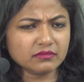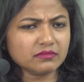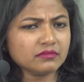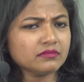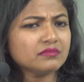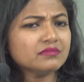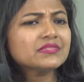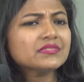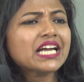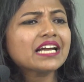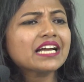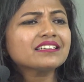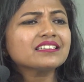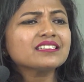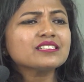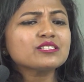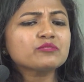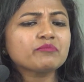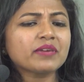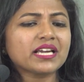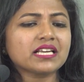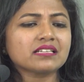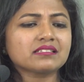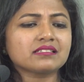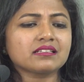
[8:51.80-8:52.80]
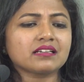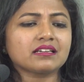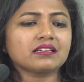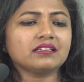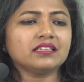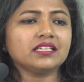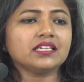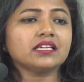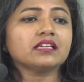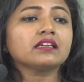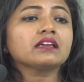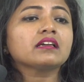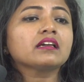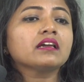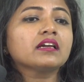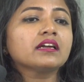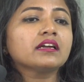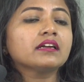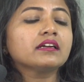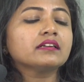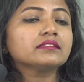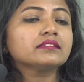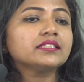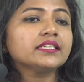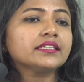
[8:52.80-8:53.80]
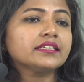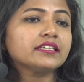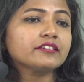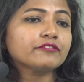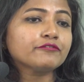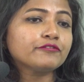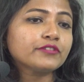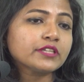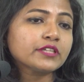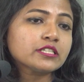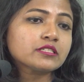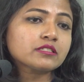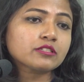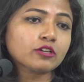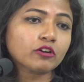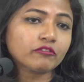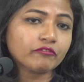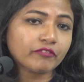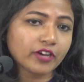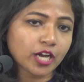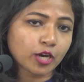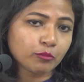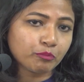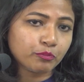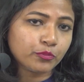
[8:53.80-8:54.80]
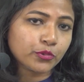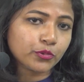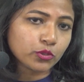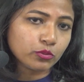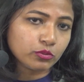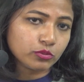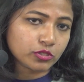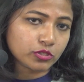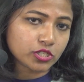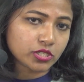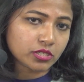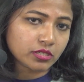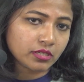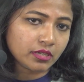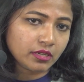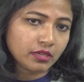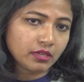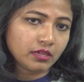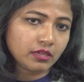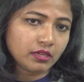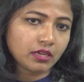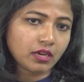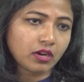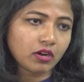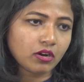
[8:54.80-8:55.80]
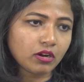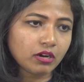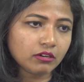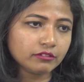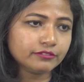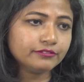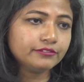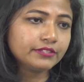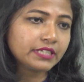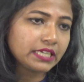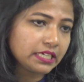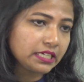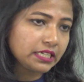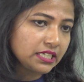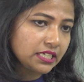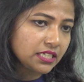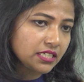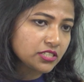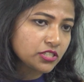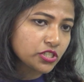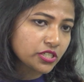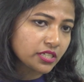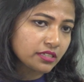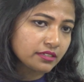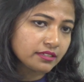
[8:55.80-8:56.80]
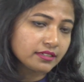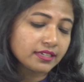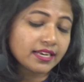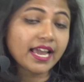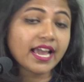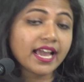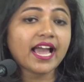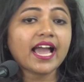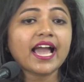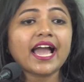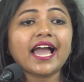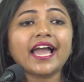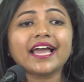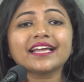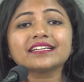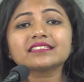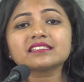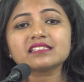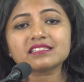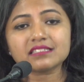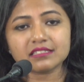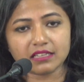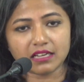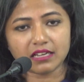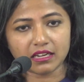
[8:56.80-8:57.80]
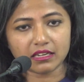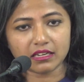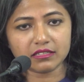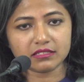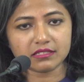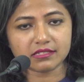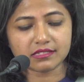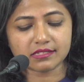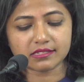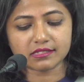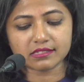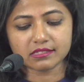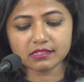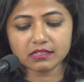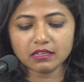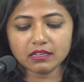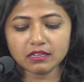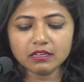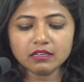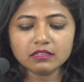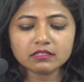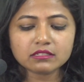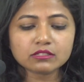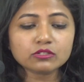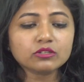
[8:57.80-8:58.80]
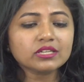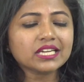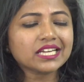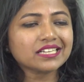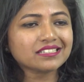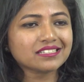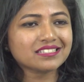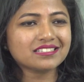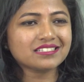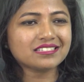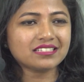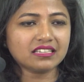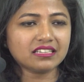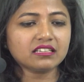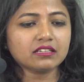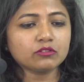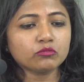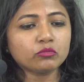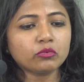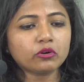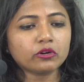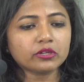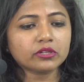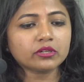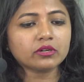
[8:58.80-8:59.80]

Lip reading: That is basically the difference of approach of religion and science. So let's see what